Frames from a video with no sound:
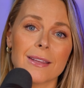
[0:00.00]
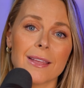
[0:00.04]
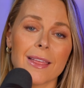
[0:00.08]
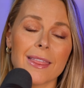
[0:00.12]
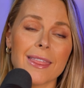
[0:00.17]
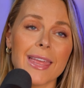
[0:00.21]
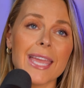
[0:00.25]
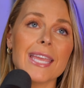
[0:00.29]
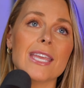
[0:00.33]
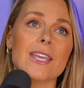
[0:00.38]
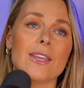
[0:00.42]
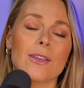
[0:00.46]

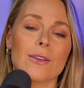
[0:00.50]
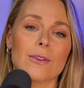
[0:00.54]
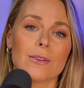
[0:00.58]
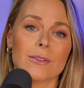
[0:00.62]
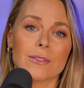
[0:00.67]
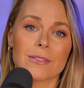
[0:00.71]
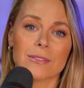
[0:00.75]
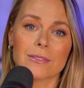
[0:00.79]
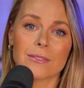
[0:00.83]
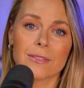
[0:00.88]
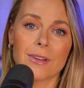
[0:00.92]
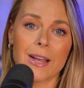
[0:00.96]
Thank you.
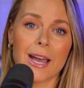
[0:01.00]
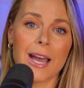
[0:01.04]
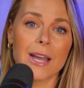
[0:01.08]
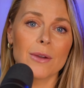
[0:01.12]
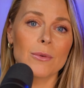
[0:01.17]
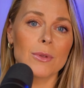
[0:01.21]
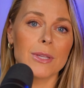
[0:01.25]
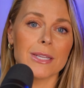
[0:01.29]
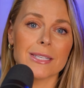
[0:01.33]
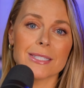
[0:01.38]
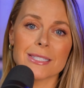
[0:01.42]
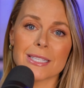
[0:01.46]
I
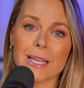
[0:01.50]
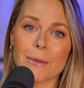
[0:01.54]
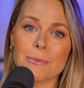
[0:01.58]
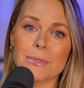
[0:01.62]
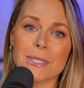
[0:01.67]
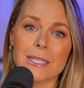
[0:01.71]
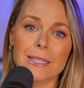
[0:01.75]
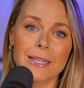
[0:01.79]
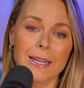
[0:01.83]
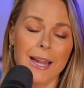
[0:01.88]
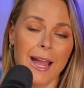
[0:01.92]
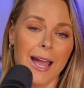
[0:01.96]
will accept
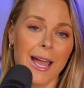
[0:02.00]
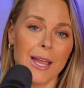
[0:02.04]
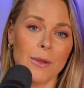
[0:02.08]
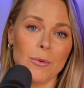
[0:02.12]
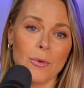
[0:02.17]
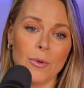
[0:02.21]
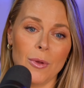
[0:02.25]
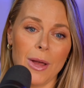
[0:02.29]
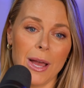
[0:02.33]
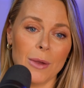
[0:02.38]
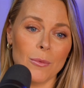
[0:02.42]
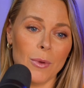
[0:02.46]
it and I
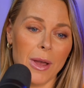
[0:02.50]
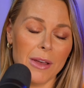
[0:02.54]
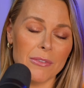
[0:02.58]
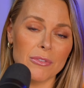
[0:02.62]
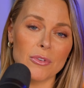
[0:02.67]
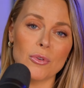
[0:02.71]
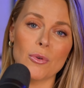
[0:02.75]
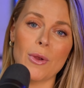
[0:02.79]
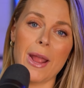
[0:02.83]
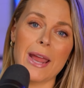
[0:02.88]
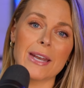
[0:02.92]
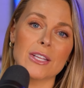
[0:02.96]
will I will have
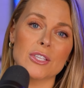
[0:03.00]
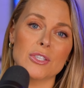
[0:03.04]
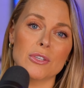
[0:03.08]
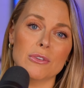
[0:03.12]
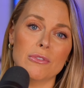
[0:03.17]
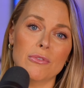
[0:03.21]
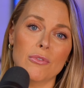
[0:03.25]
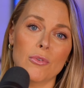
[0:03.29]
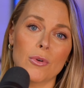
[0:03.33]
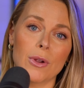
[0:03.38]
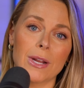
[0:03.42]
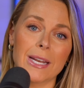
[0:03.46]
gratitude
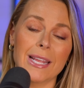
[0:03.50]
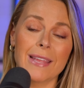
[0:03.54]
for it.